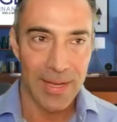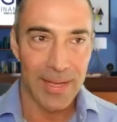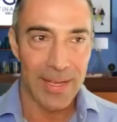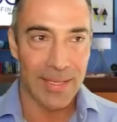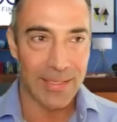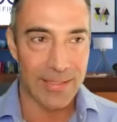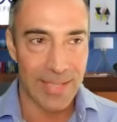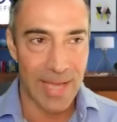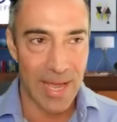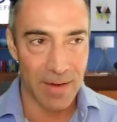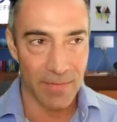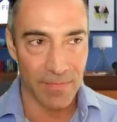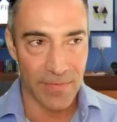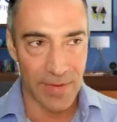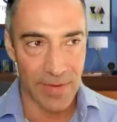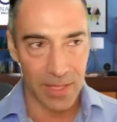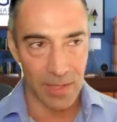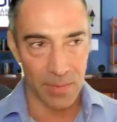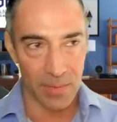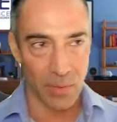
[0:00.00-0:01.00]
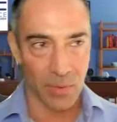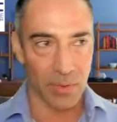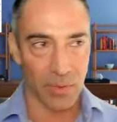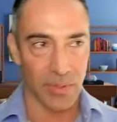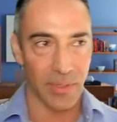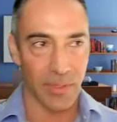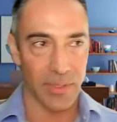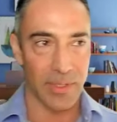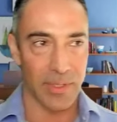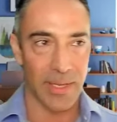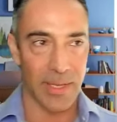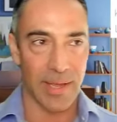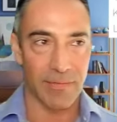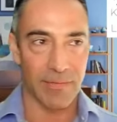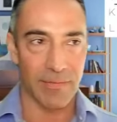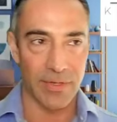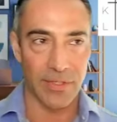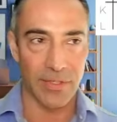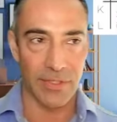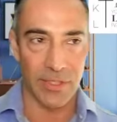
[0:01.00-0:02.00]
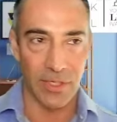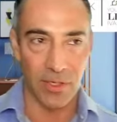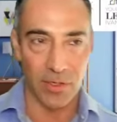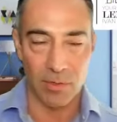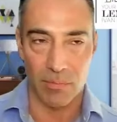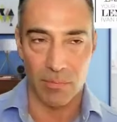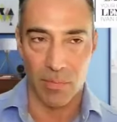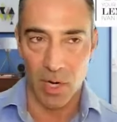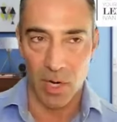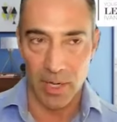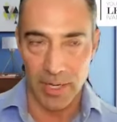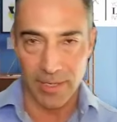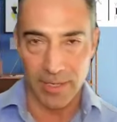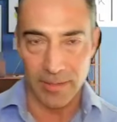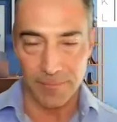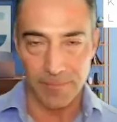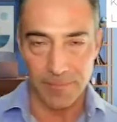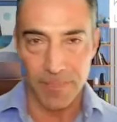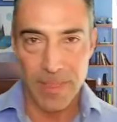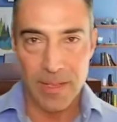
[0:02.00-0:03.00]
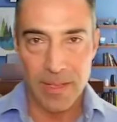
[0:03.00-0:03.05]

It's not available in every single market,